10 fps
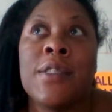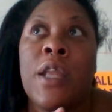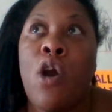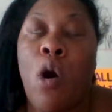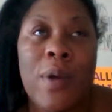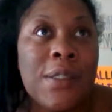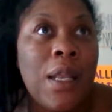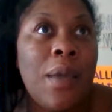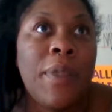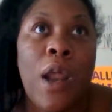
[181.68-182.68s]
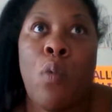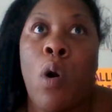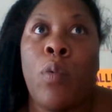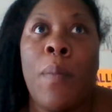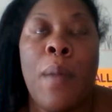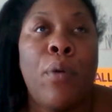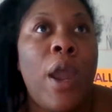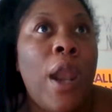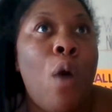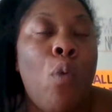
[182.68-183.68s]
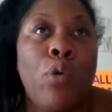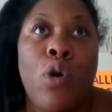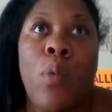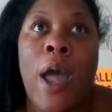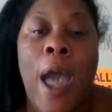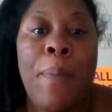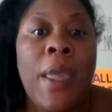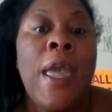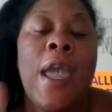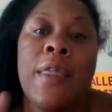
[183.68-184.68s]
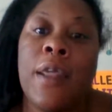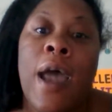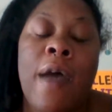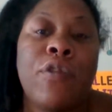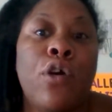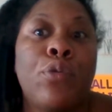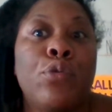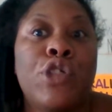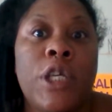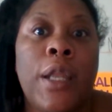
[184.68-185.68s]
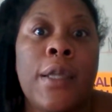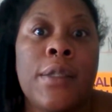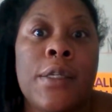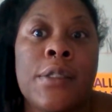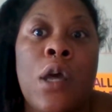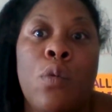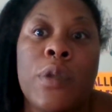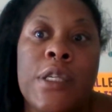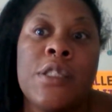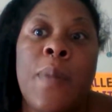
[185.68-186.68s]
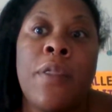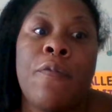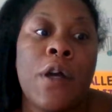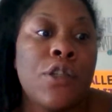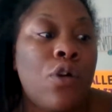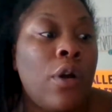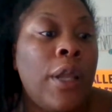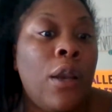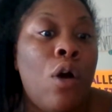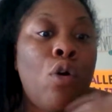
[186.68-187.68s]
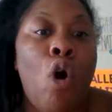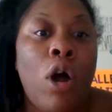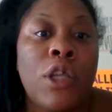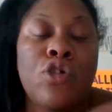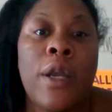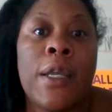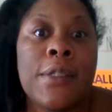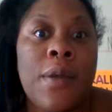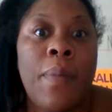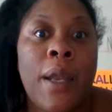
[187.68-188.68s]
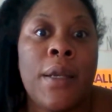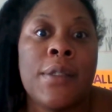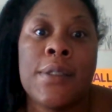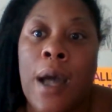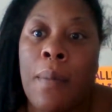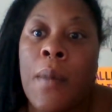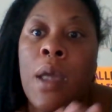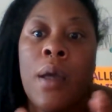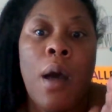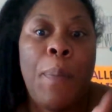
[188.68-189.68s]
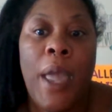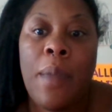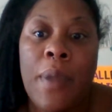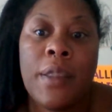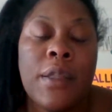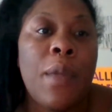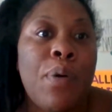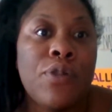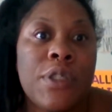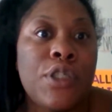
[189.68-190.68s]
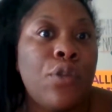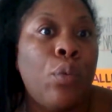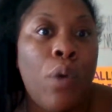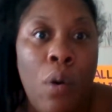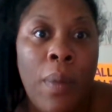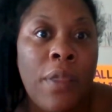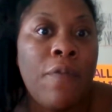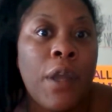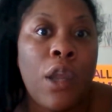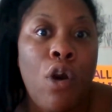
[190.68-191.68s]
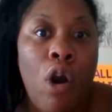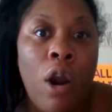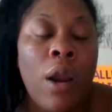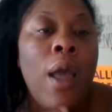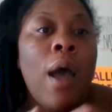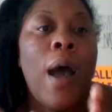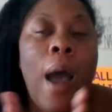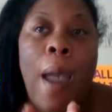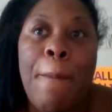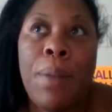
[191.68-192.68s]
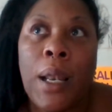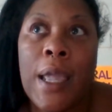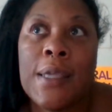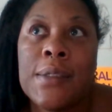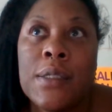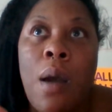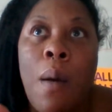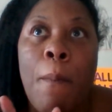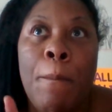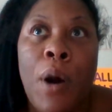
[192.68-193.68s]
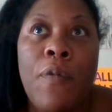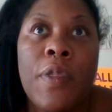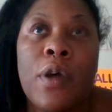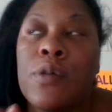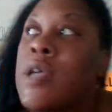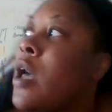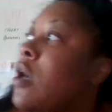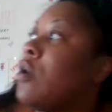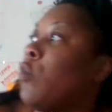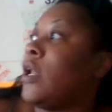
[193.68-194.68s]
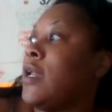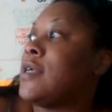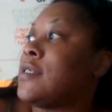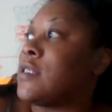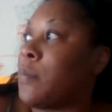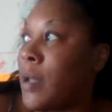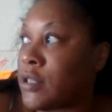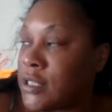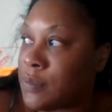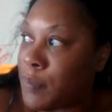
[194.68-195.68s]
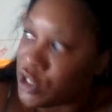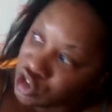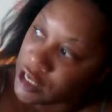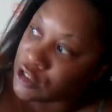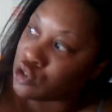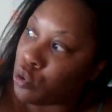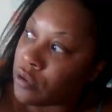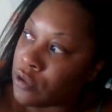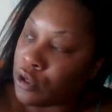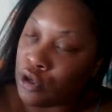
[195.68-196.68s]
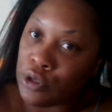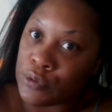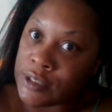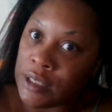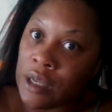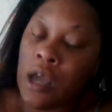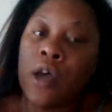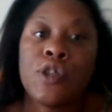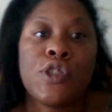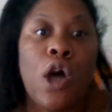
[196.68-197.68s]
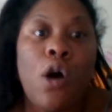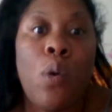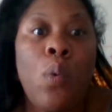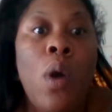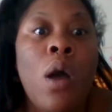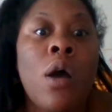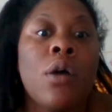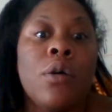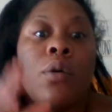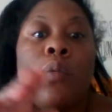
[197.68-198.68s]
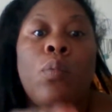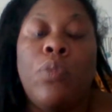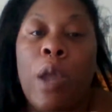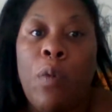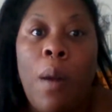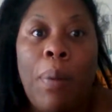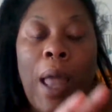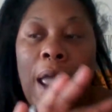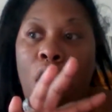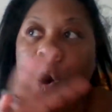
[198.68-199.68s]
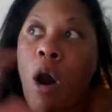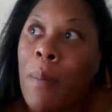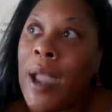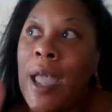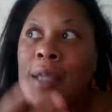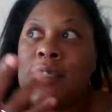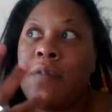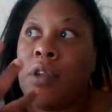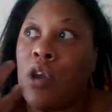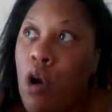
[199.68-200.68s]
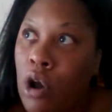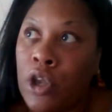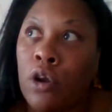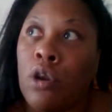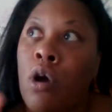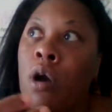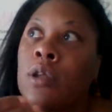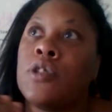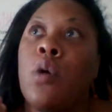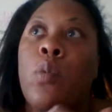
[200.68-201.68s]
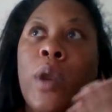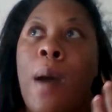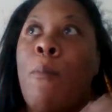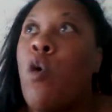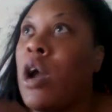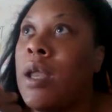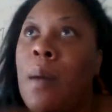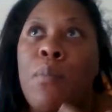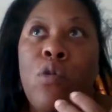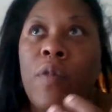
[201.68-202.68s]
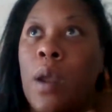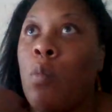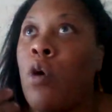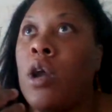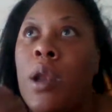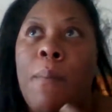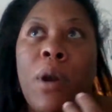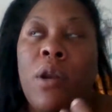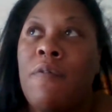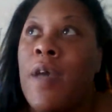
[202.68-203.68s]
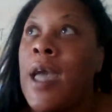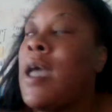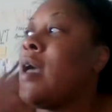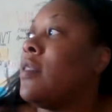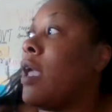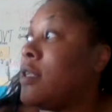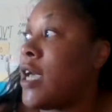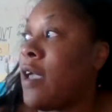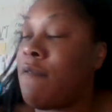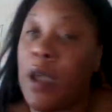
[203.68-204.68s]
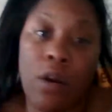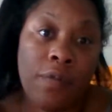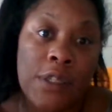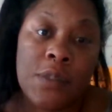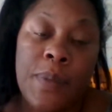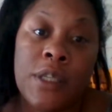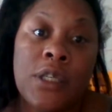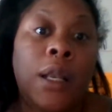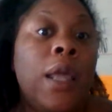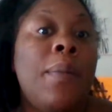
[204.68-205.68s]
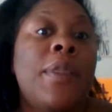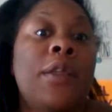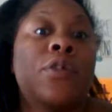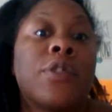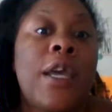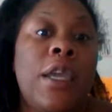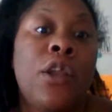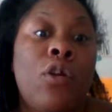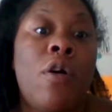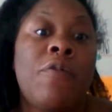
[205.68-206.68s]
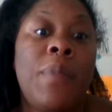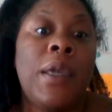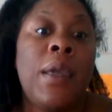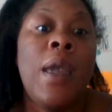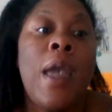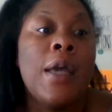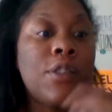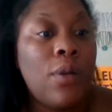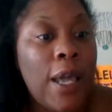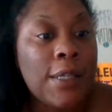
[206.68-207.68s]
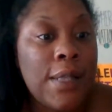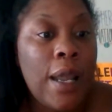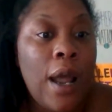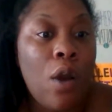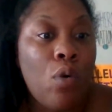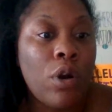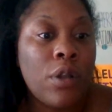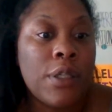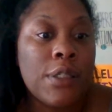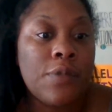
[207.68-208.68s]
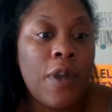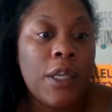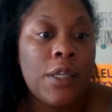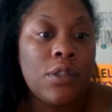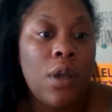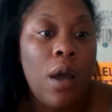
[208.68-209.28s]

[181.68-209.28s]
and they always claim that I won't remember and I won't know what happened. And then I have to go through shit like this with these motherfuckers all day long, calling, trying to get somebody to stop a payment that they posted to the wrong motherfucking card. I placed both of those. What it is about this bitch next door that they're using. So they were applying all my activity all year long. So when I'm walking, I'm moving, I'm walking, I'm burning fat. They taking fat off this bitch and claiming that they're taking it off me. And so last night I ordered this fucking